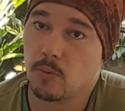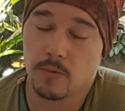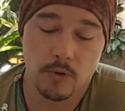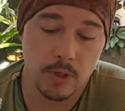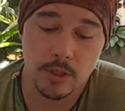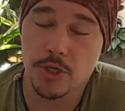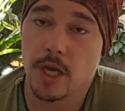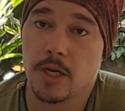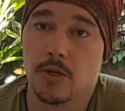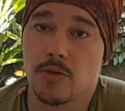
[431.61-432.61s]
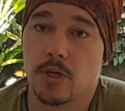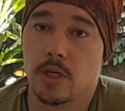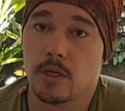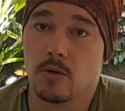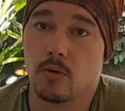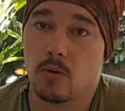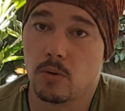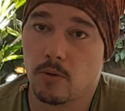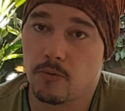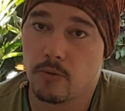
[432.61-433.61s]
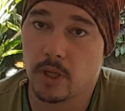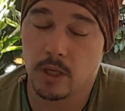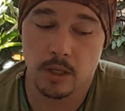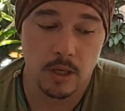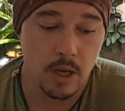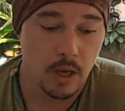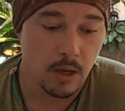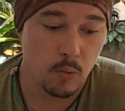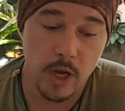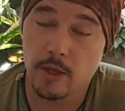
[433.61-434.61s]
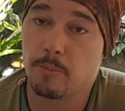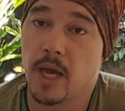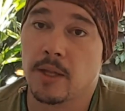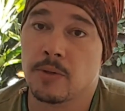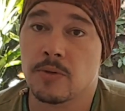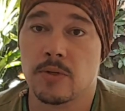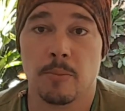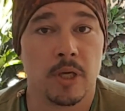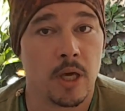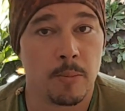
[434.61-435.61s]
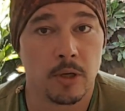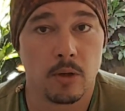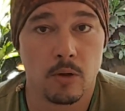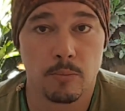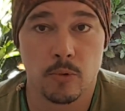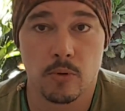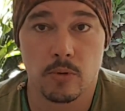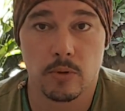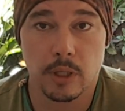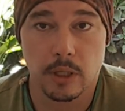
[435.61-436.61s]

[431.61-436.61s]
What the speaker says: We've got a change in all of the weather patterns. They're becoming a lot more